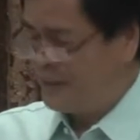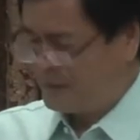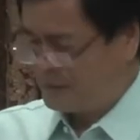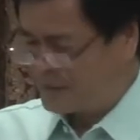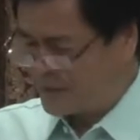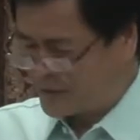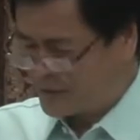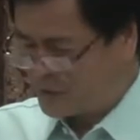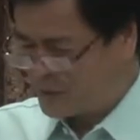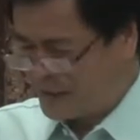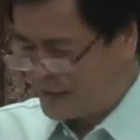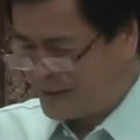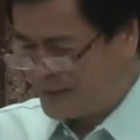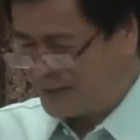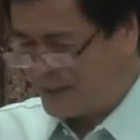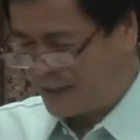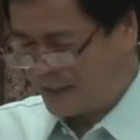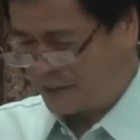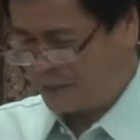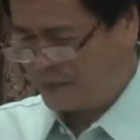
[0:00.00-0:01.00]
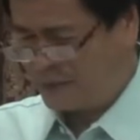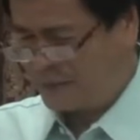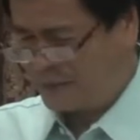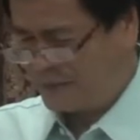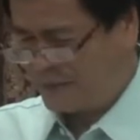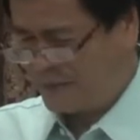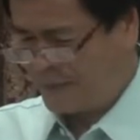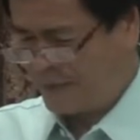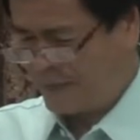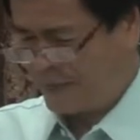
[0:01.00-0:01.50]
but really now,
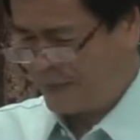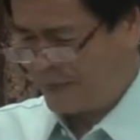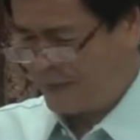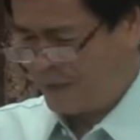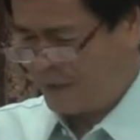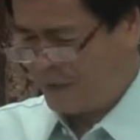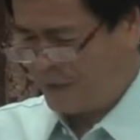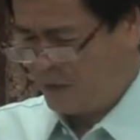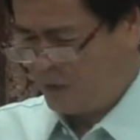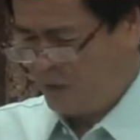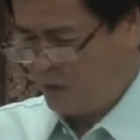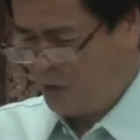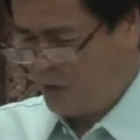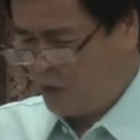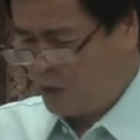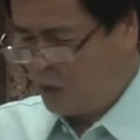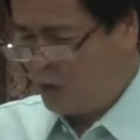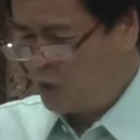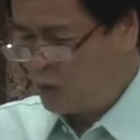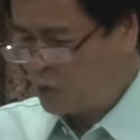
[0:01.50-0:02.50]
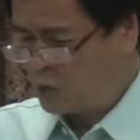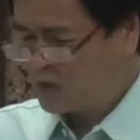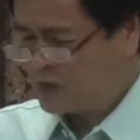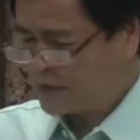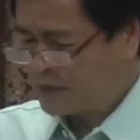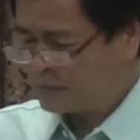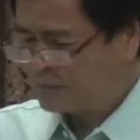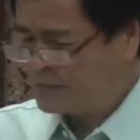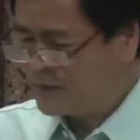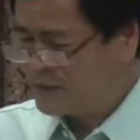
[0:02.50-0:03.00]
who would
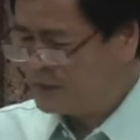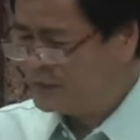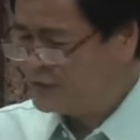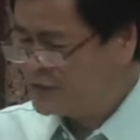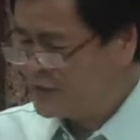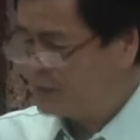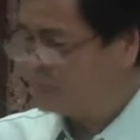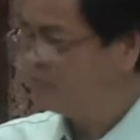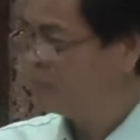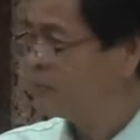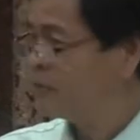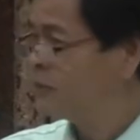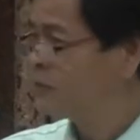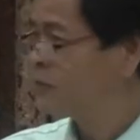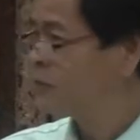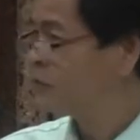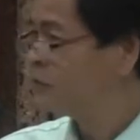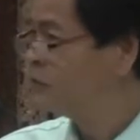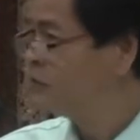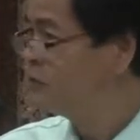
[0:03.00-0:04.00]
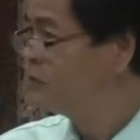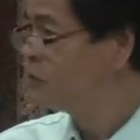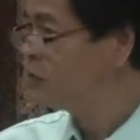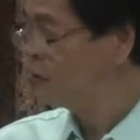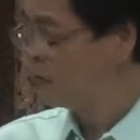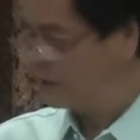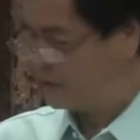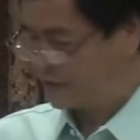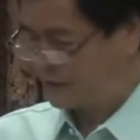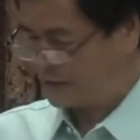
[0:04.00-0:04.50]
not be jumping for
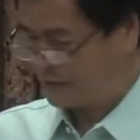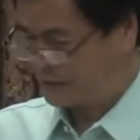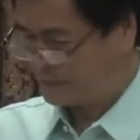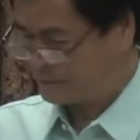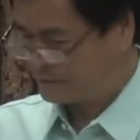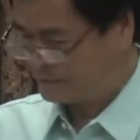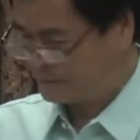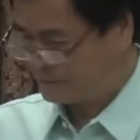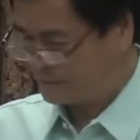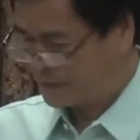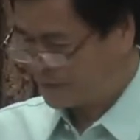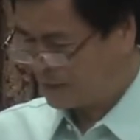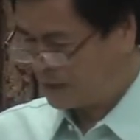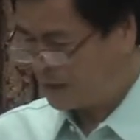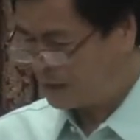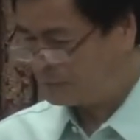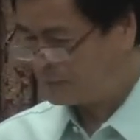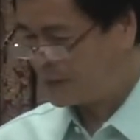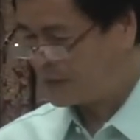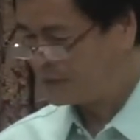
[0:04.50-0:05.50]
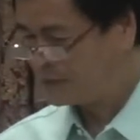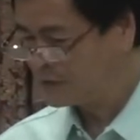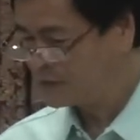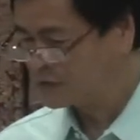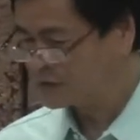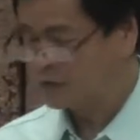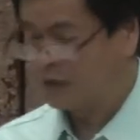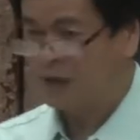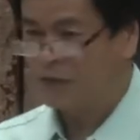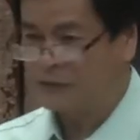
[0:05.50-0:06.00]
joy upon
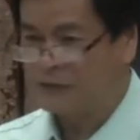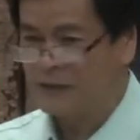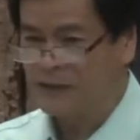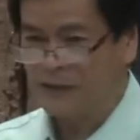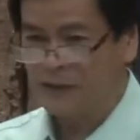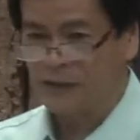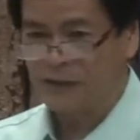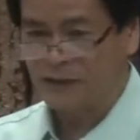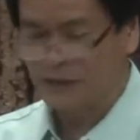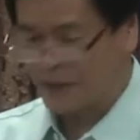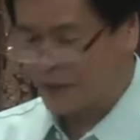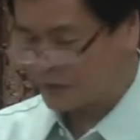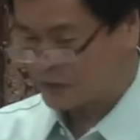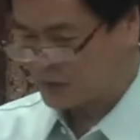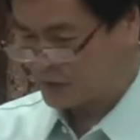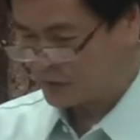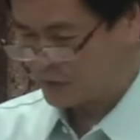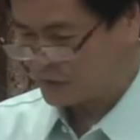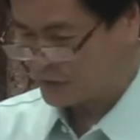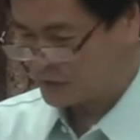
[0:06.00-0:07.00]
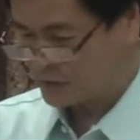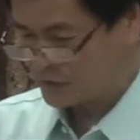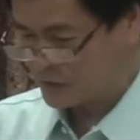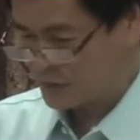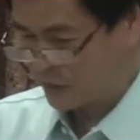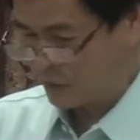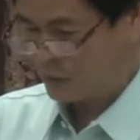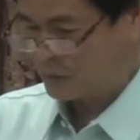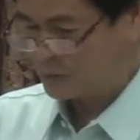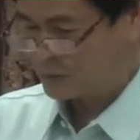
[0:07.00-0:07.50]
discovering a treasure
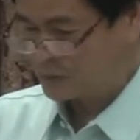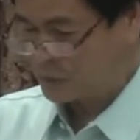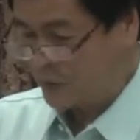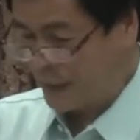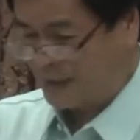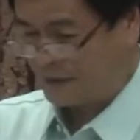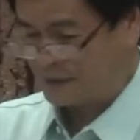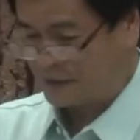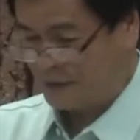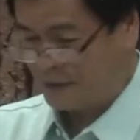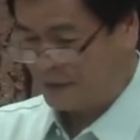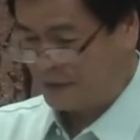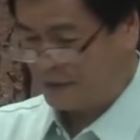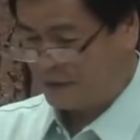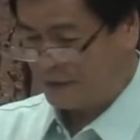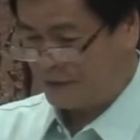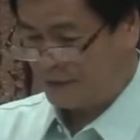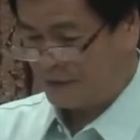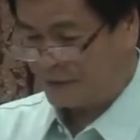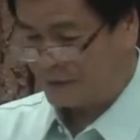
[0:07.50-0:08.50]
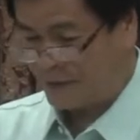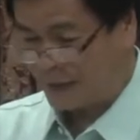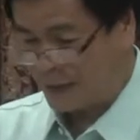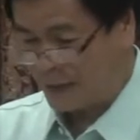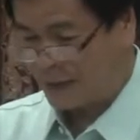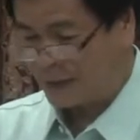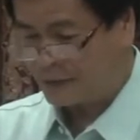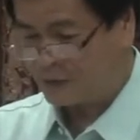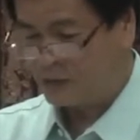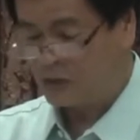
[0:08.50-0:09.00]
trove right in the
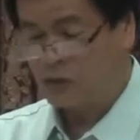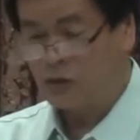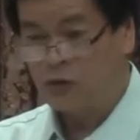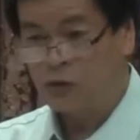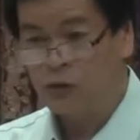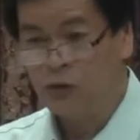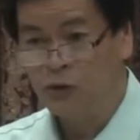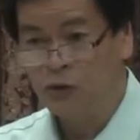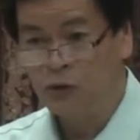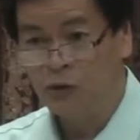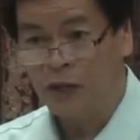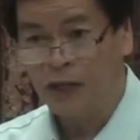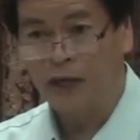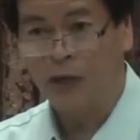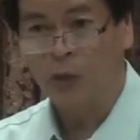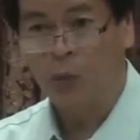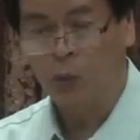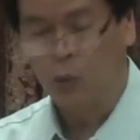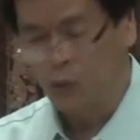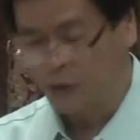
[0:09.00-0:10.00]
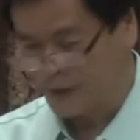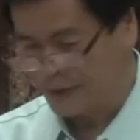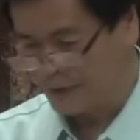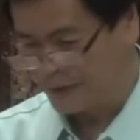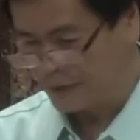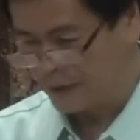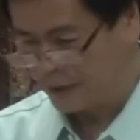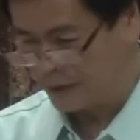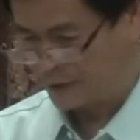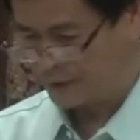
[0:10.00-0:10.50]
land you are
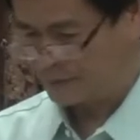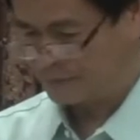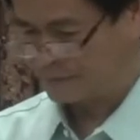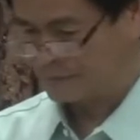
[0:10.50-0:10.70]
working on?